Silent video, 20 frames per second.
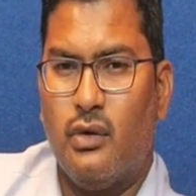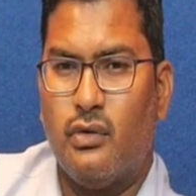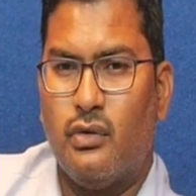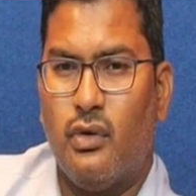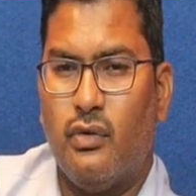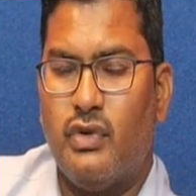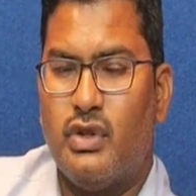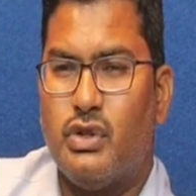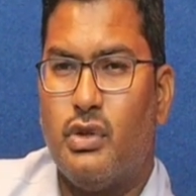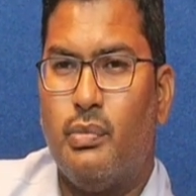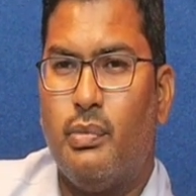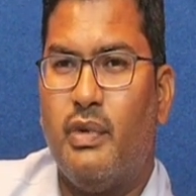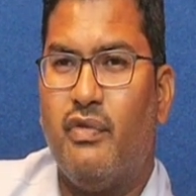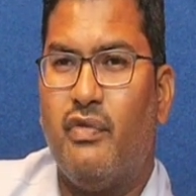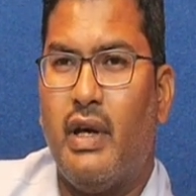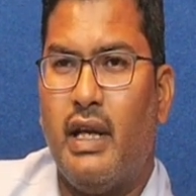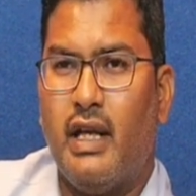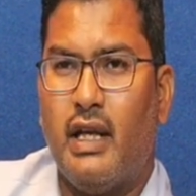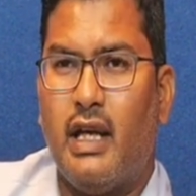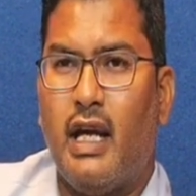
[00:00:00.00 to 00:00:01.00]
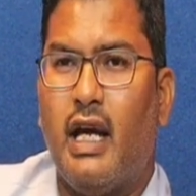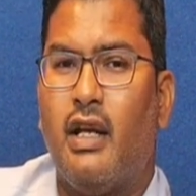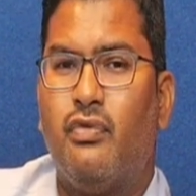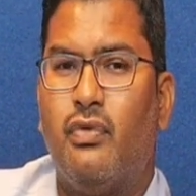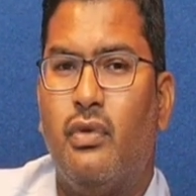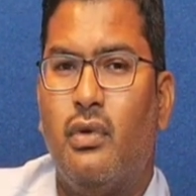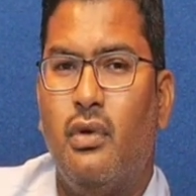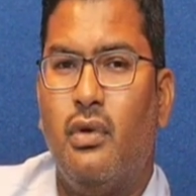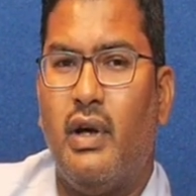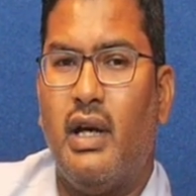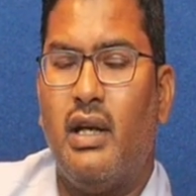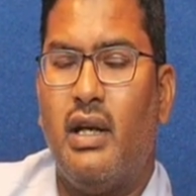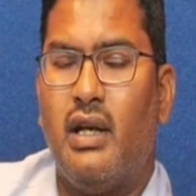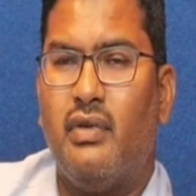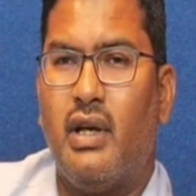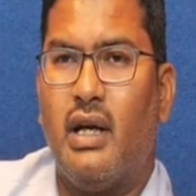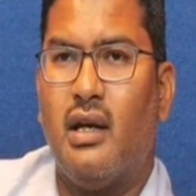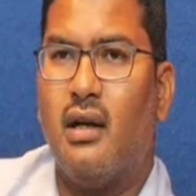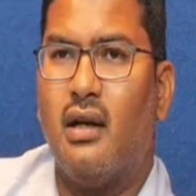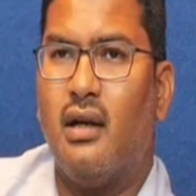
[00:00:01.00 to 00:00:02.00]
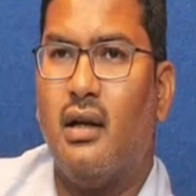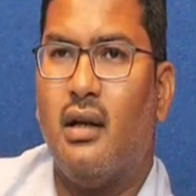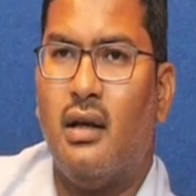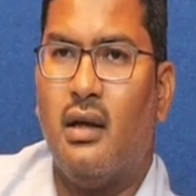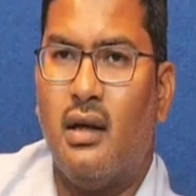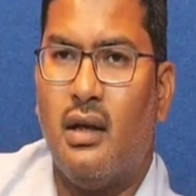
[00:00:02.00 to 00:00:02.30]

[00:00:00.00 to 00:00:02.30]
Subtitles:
So we should be very careful while we are